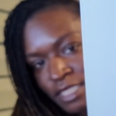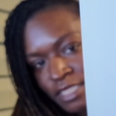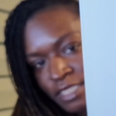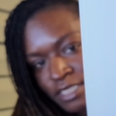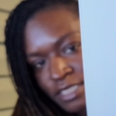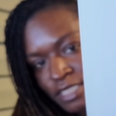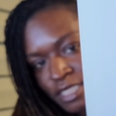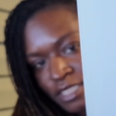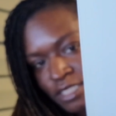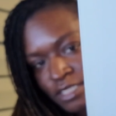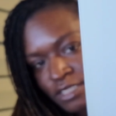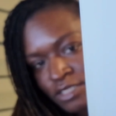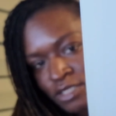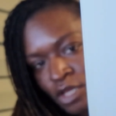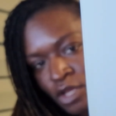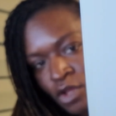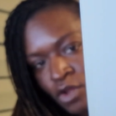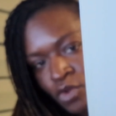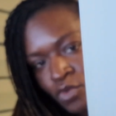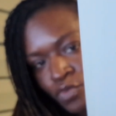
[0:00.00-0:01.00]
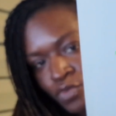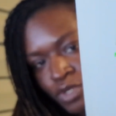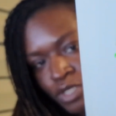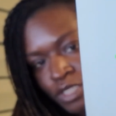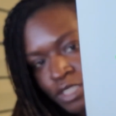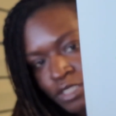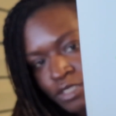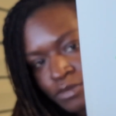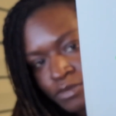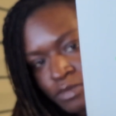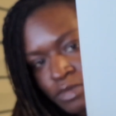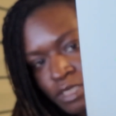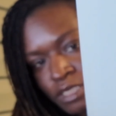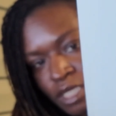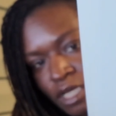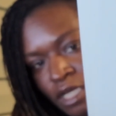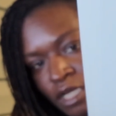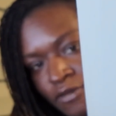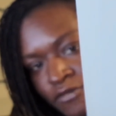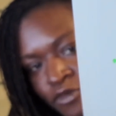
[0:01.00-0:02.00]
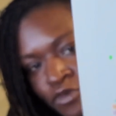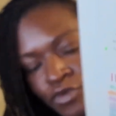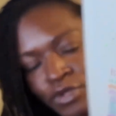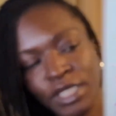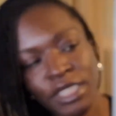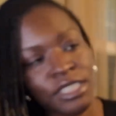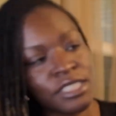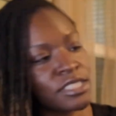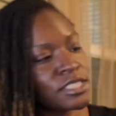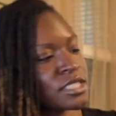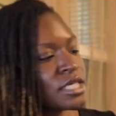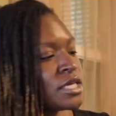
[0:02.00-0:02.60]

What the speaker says: it says Rhythms of Grace.